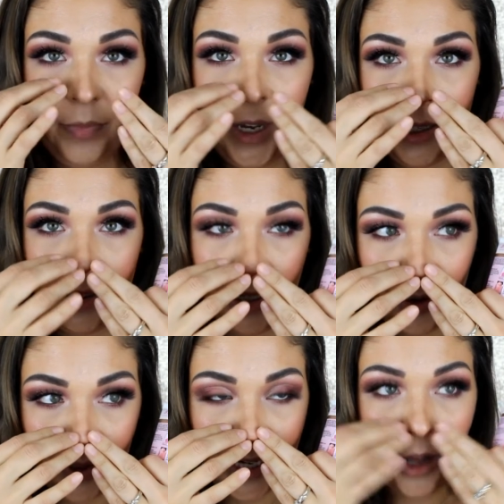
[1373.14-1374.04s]
like
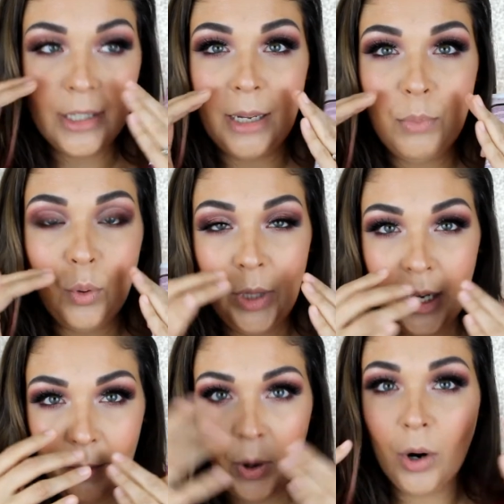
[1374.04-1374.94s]
you could tell it's like
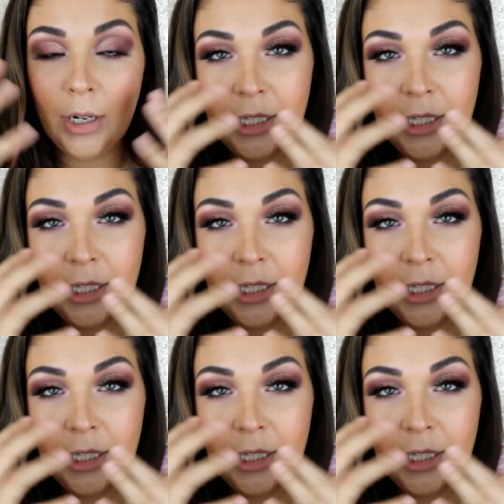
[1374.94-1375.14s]
pulling apart.